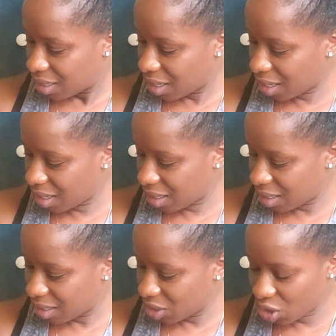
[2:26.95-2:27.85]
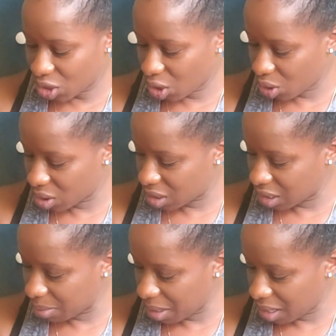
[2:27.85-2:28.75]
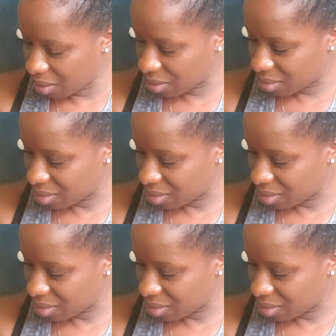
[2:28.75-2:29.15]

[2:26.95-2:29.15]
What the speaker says: Huh? You just gonna go to sleep now?